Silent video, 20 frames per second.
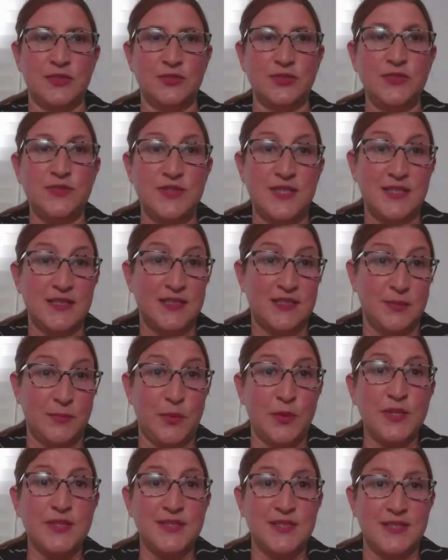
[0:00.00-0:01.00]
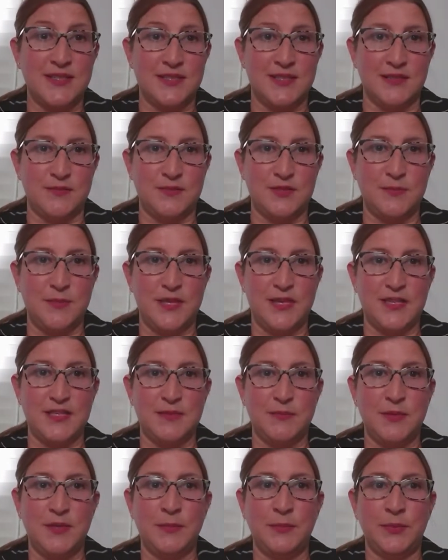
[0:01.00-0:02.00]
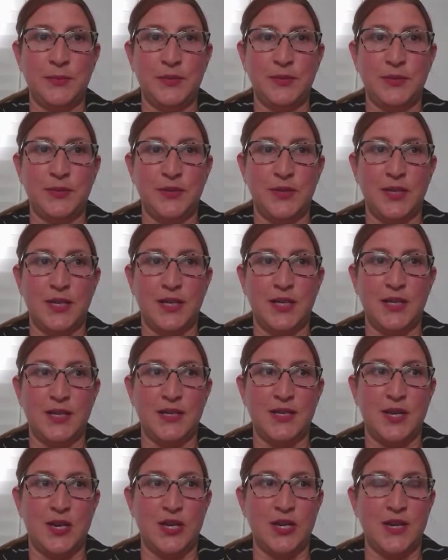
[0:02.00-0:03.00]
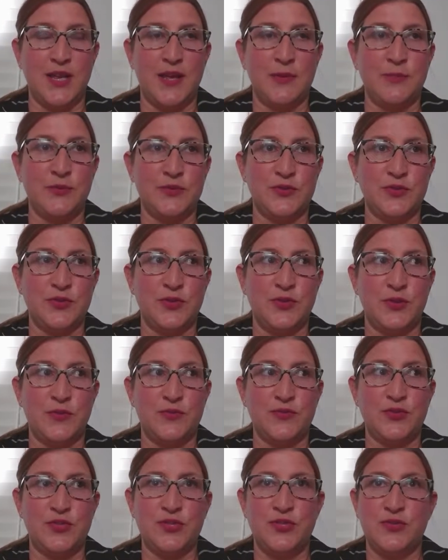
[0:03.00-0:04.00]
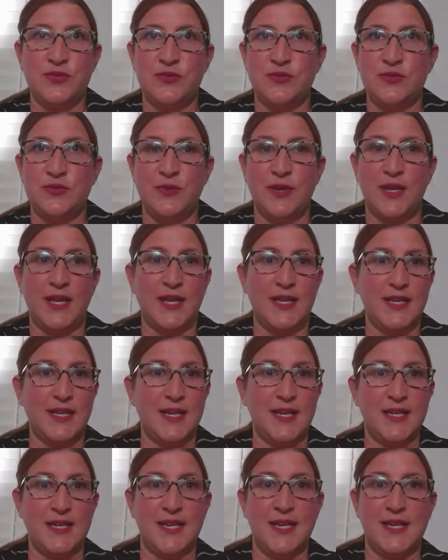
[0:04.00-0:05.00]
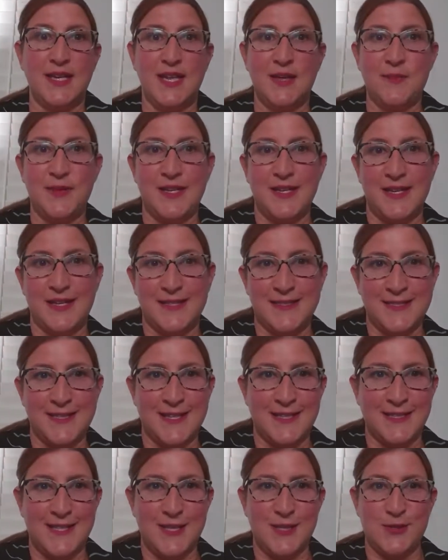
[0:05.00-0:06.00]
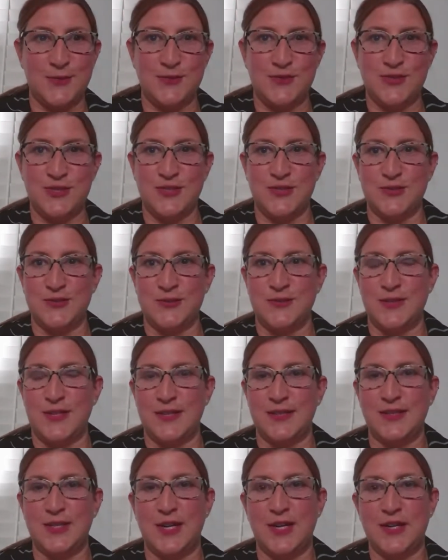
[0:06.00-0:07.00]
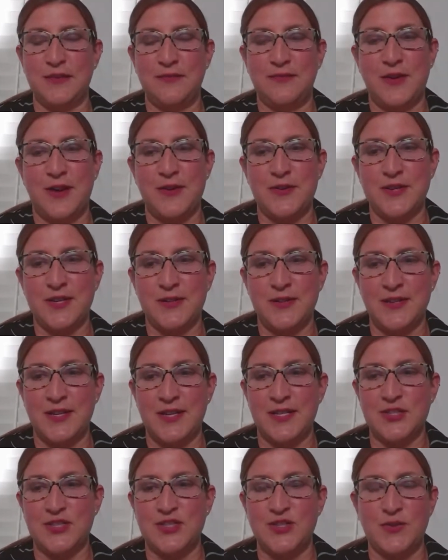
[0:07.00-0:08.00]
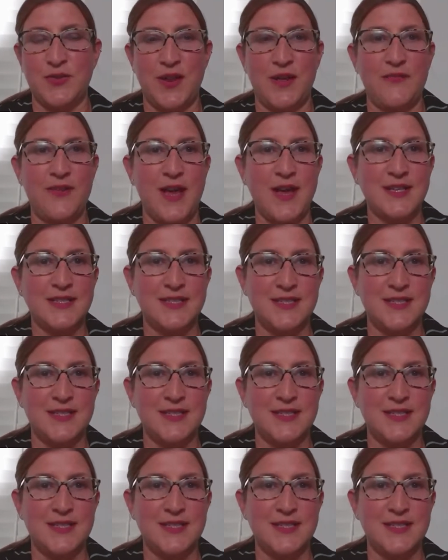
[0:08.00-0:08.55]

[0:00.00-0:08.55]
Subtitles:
They're losing support systems because people aren't able to go to AANA meetings like they used to. A lot of our clients don't have